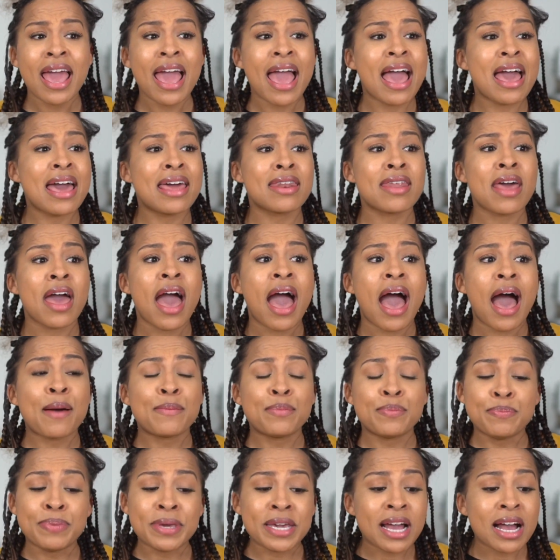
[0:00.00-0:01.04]
And
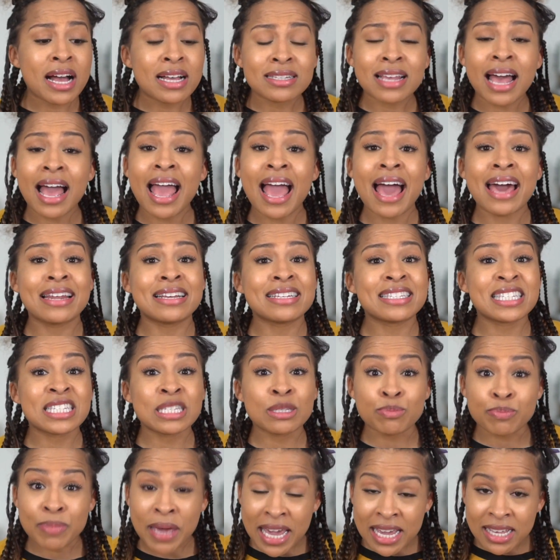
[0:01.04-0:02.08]
because I had a
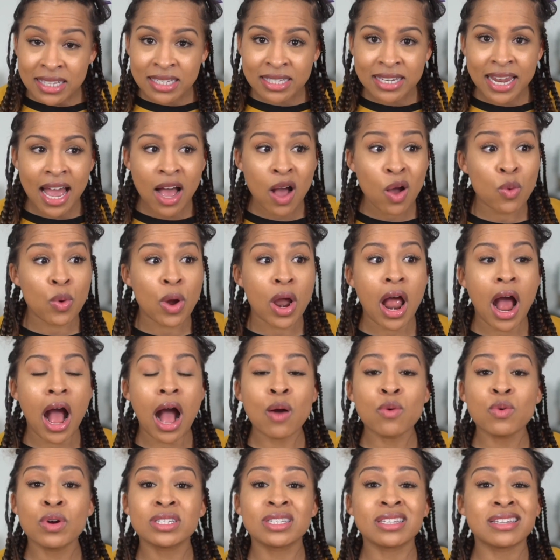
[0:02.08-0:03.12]
space now where I
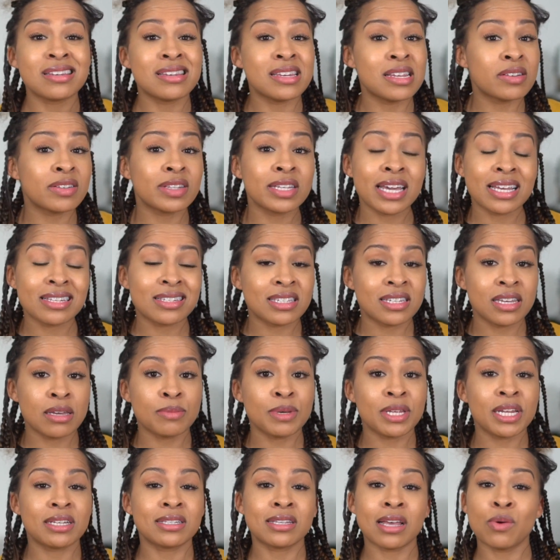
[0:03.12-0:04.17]
wasn't nearly as
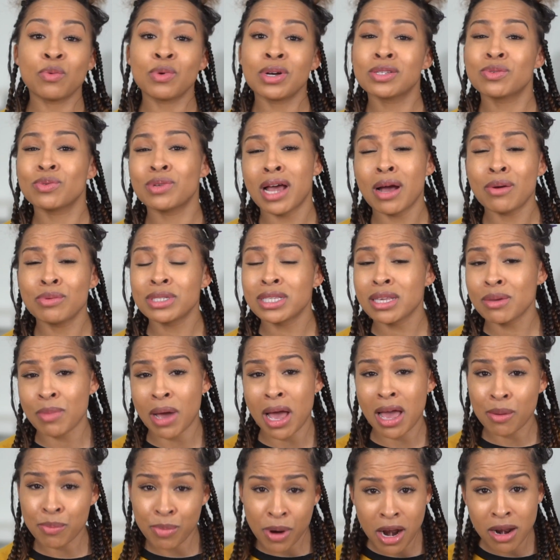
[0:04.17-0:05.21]
timid as I was when I was in
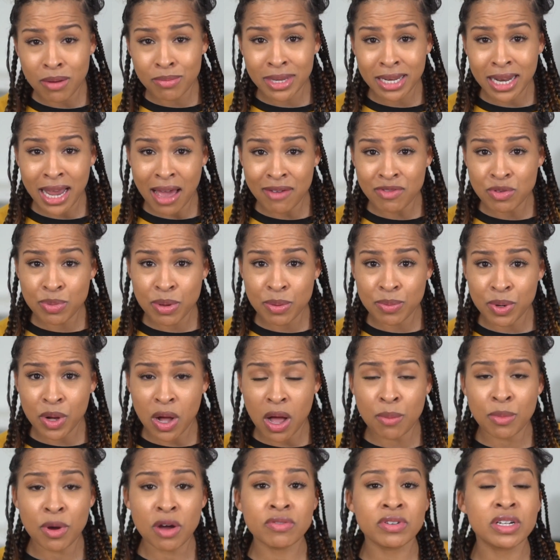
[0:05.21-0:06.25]
my apartment having people
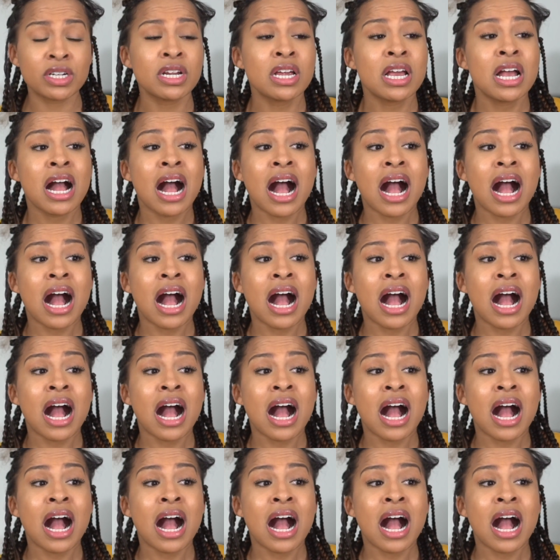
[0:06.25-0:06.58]
come over,